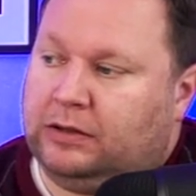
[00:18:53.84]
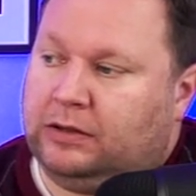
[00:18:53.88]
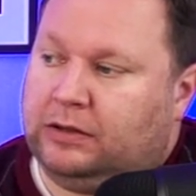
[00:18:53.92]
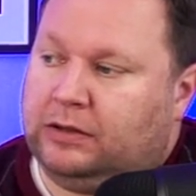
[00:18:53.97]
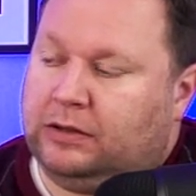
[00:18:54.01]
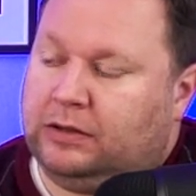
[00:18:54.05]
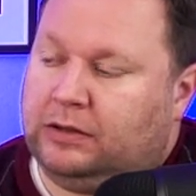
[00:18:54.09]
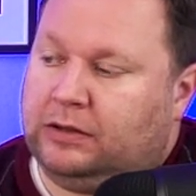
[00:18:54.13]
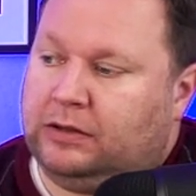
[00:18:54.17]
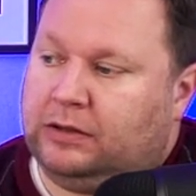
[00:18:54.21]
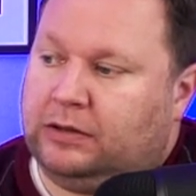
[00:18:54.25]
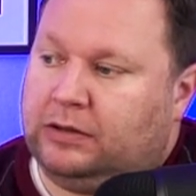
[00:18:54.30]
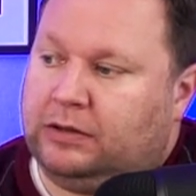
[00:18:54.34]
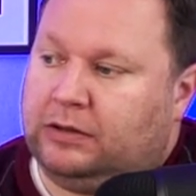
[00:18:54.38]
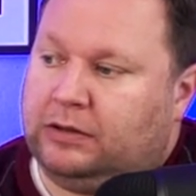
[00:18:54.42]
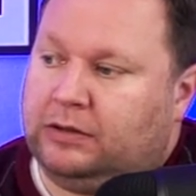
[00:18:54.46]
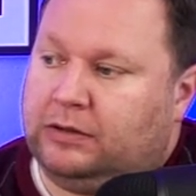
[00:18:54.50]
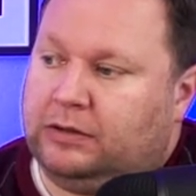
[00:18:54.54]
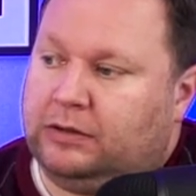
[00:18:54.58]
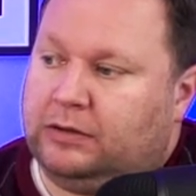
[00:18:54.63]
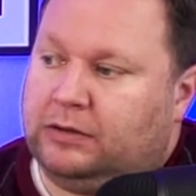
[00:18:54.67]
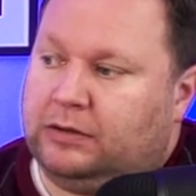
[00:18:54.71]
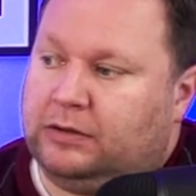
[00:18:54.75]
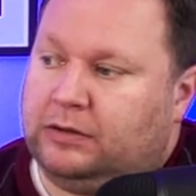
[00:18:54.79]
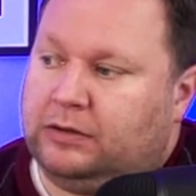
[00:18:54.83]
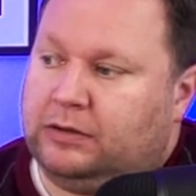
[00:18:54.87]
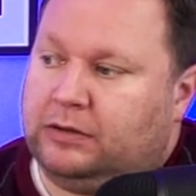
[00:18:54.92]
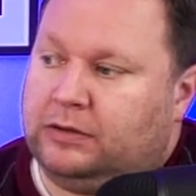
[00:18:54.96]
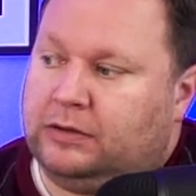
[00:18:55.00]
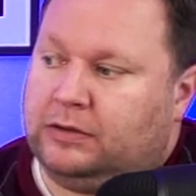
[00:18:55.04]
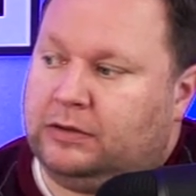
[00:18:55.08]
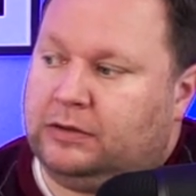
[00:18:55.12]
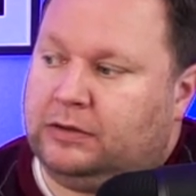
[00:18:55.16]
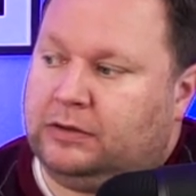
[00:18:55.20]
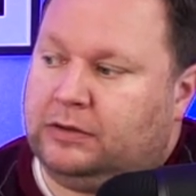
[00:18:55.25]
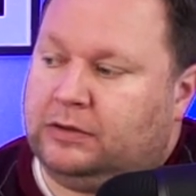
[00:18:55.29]

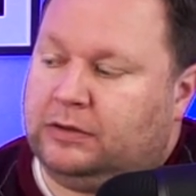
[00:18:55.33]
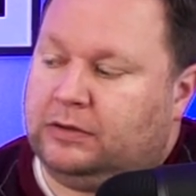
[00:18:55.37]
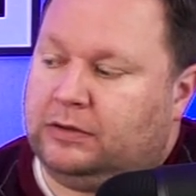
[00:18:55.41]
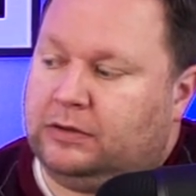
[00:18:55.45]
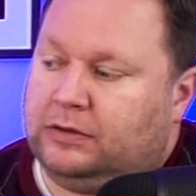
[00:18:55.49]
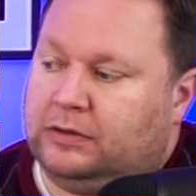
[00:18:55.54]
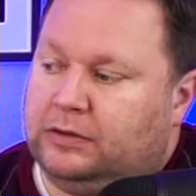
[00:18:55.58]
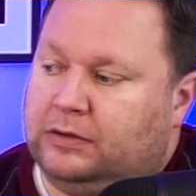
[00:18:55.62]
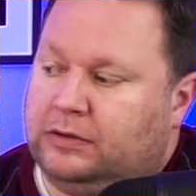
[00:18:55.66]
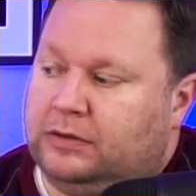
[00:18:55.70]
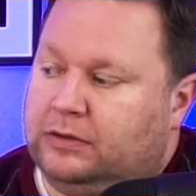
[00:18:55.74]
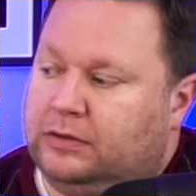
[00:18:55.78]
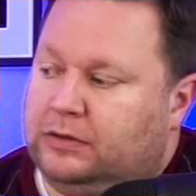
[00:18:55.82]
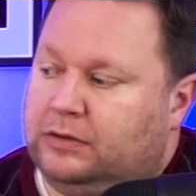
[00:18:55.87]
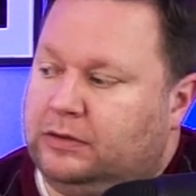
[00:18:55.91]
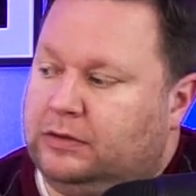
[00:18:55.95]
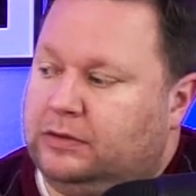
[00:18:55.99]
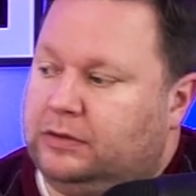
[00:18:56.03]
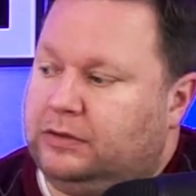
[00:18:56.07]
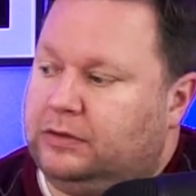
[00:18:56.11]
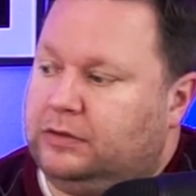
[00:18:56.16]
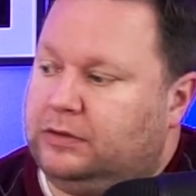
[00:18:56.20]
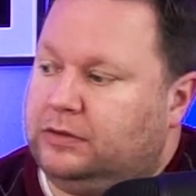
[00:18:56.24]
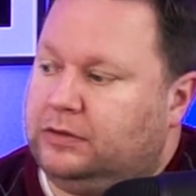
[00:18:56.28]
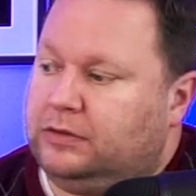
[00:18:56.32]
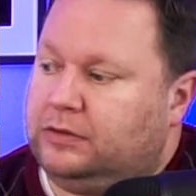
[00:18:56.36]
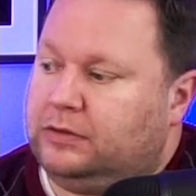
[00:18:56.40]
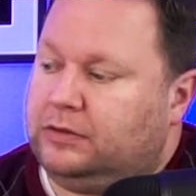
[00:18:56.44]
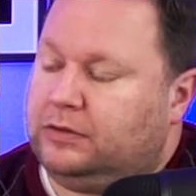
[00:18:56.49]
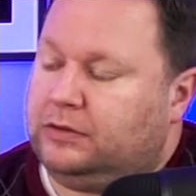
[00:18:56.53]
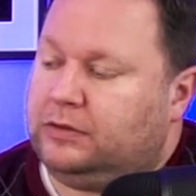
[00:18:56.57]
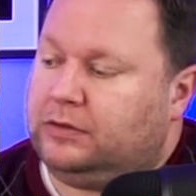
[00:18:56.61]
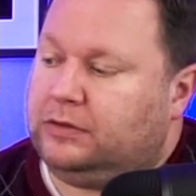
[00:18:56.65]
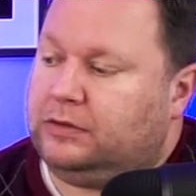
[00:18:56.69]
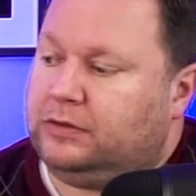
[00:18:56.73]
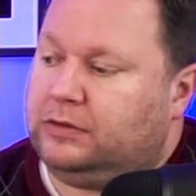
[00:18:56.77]

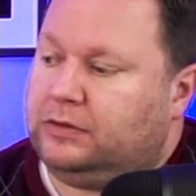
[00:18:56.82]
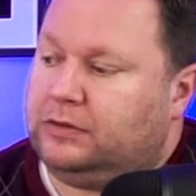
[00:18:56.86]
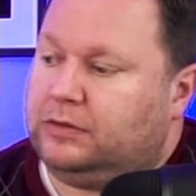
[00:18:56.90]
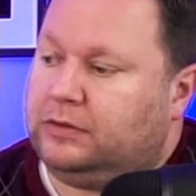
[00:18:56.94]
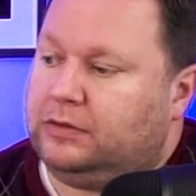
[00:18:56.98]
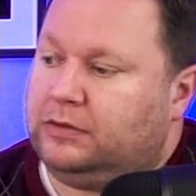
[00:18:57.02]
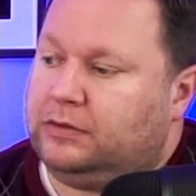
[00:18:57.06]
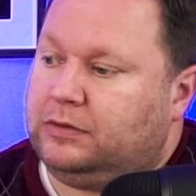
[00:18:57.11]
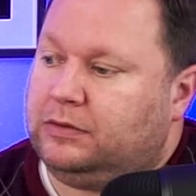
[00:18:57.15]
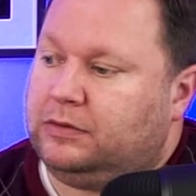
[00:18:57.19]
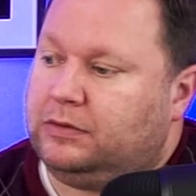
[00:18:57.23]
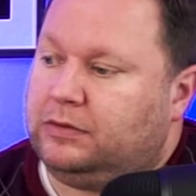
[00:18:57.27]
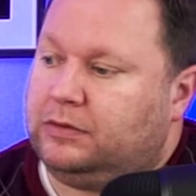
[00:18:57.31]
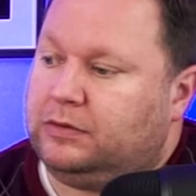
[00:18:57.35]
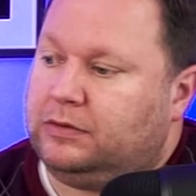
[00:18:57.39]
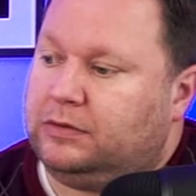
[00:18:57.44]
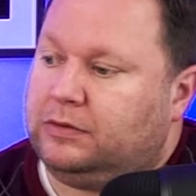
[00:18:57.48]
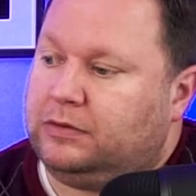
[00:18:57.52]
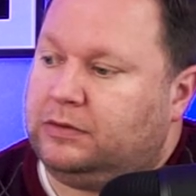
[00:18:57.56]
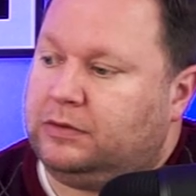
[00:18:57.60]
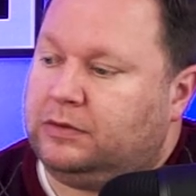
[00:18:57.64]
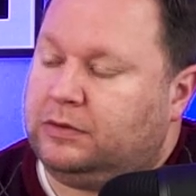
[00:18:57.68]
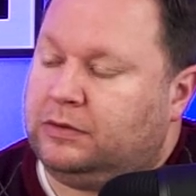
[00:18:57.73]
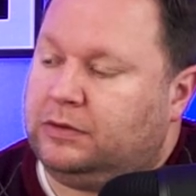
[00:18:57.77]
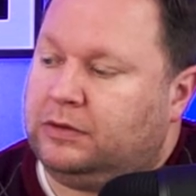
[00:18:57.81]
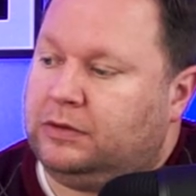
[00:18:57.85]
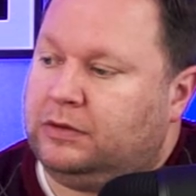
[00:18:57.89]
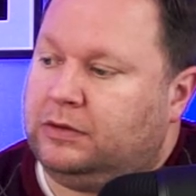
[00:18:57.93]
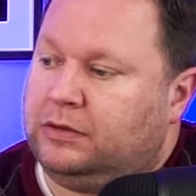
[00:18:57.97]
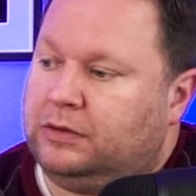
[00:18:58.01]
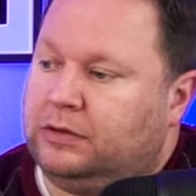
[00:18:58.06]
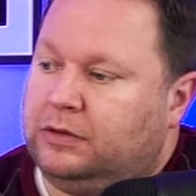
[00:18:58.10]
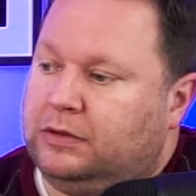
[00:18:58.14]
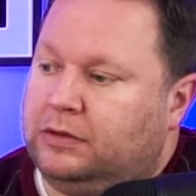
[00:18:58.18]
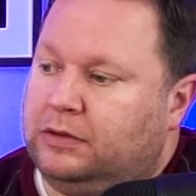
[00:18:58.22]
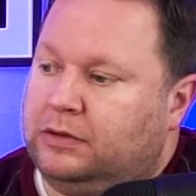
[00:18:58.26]

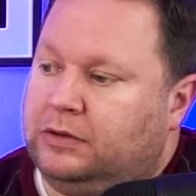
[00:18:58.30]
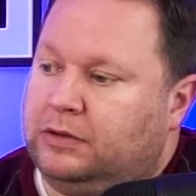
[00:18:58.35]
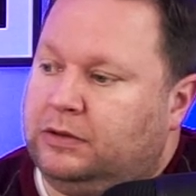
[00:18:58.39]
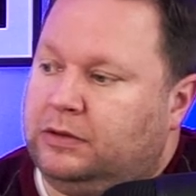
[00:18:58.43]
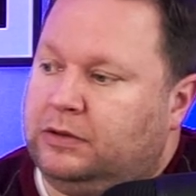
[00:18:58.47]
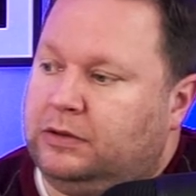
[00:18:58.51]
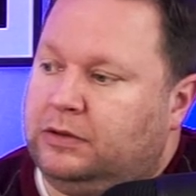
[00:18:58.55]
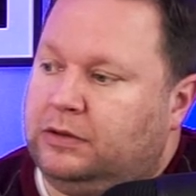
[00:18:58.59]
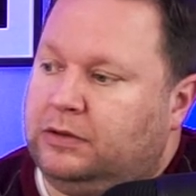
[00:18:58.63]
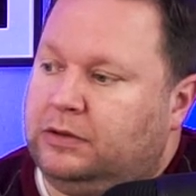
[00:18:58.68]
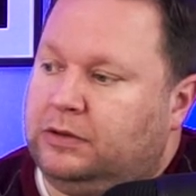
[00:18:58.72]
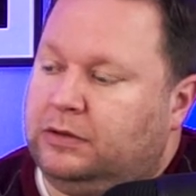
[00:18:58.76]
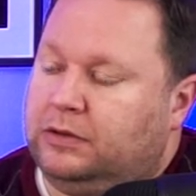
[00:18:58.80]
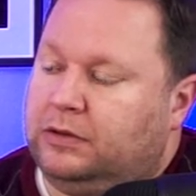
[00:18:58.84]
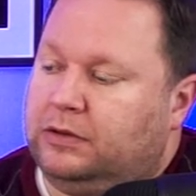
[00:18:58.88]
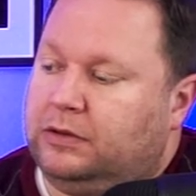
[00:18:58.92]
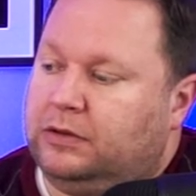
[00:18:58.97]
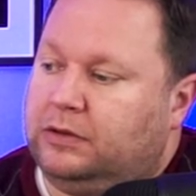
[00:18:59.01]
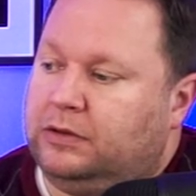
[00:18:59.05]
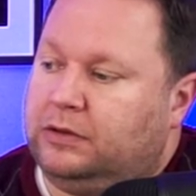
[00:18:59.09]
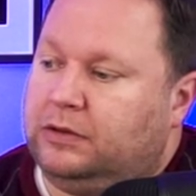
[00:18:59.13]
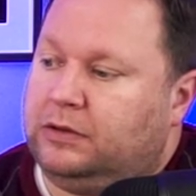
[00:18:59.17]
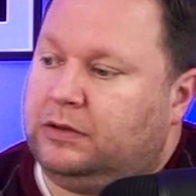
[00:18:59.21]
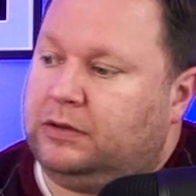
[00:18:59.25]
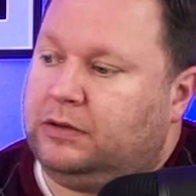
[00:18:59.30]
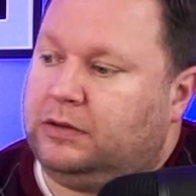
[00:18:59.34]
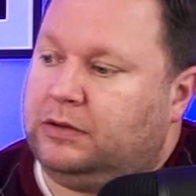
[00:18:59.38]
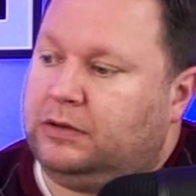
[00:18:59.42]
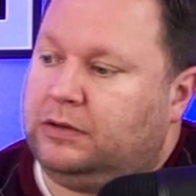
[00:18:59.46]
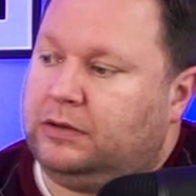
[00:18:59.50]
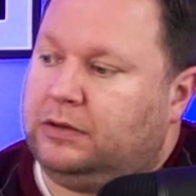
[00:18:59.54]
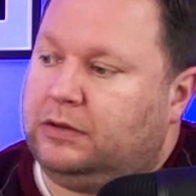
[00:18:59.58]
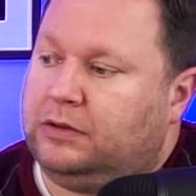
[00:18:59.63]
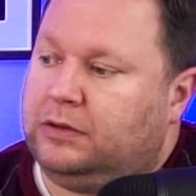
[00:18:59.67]
No words are spoken by the person on screen.